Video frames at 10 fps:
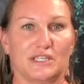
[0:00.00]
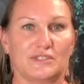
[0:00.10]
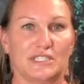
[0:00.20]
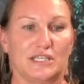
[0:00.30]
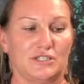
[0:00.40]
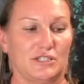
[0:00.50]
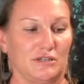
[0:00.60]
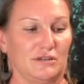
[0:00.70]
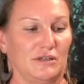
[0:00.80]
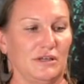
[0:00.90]
gives
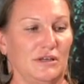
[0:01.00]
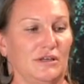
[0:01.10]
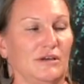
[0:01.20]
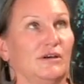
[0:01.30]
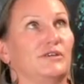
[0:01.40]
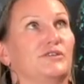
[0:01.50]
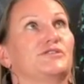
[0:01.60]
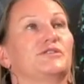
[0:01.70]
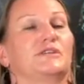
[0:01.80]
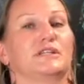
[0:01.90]
tension on your
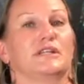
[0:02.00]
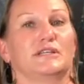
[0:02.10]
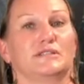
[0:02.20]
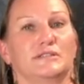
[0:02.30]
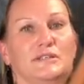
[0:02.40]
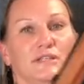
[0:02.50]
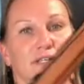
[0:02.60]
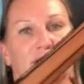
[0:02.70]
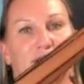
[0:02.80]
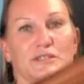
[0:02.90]
shooting line.
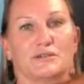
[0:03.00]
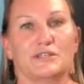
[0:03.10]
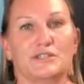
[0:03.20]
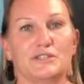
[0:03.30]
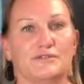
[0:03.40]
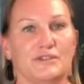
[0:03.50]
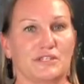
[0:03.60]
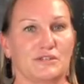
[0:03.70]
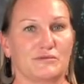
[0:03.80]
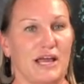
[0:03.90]
So here's your
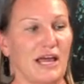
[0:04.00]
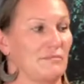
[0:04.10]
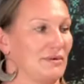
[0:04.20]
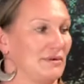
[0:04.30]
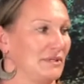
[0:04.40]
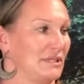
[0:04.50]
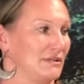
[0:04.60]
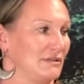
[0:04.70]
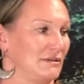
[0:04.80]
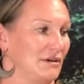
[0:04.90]
finished wrap
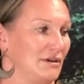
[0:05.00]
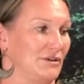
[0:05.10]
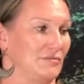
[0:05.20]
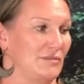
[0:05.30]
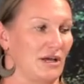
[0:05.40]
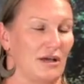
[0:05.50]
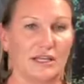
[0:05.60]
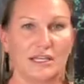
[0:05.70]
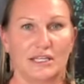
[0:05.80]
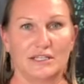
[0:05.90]
on your
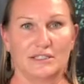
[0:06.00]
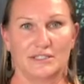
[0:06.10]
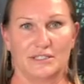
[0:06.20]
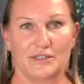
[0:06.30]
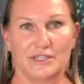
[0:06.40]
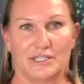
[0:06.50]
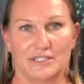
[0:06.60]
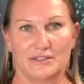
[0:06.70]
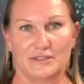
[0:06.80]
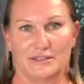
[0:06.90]
Mahogany
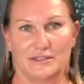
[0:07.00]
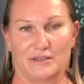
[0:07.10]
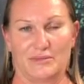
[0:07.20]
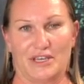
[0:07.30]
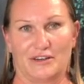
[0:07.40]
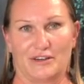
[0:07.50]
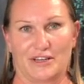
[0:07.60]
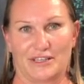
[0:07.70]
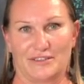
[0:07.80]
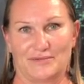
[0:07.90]
Series Competitor
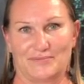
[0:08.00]
gun.